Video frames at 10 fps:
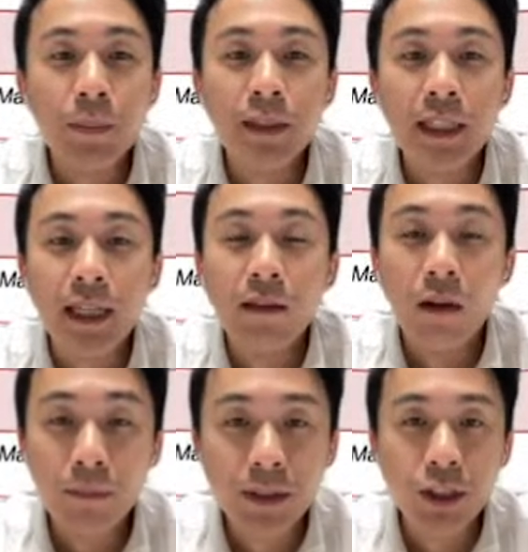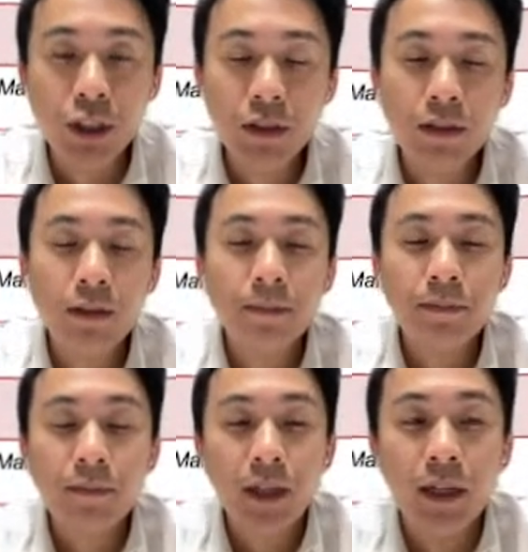people taking long positions
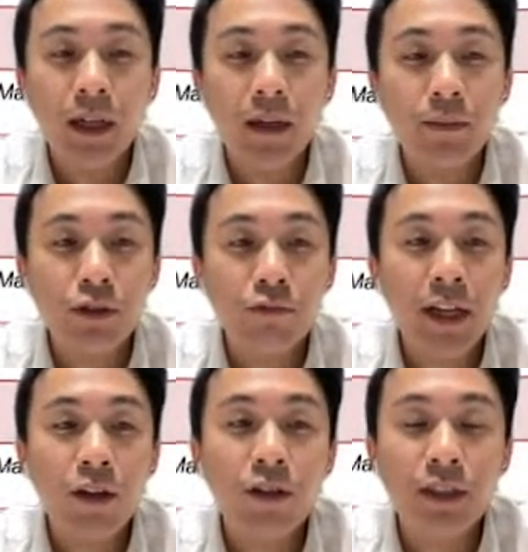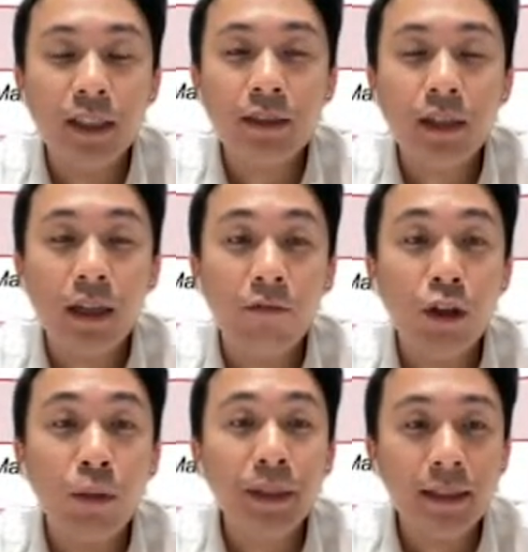um, to ride on this uh,
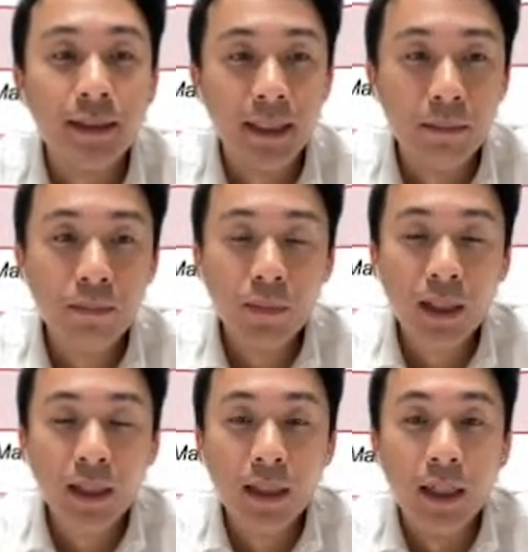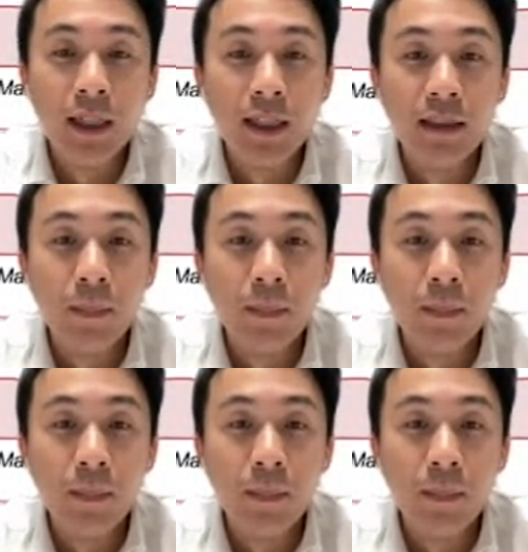reopening team uh, in